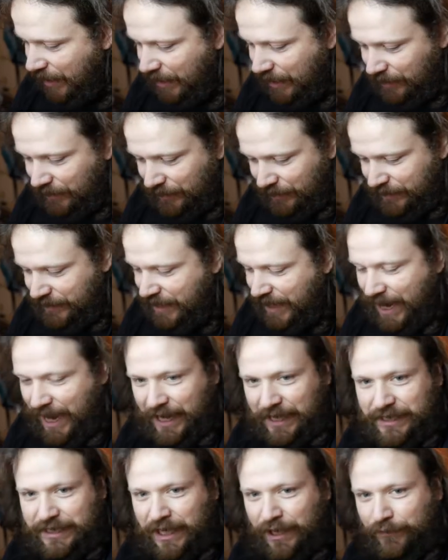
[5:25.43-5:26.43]
But
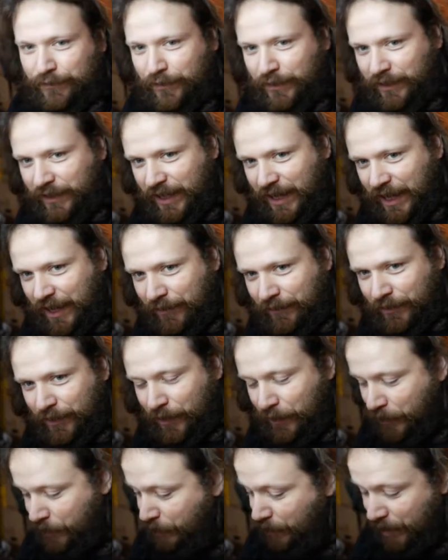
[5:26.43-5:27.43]
yeah, definitely heavy
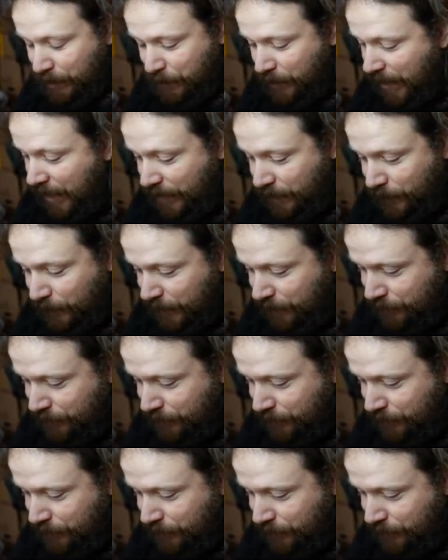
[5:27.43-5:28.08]
on the right, but I don't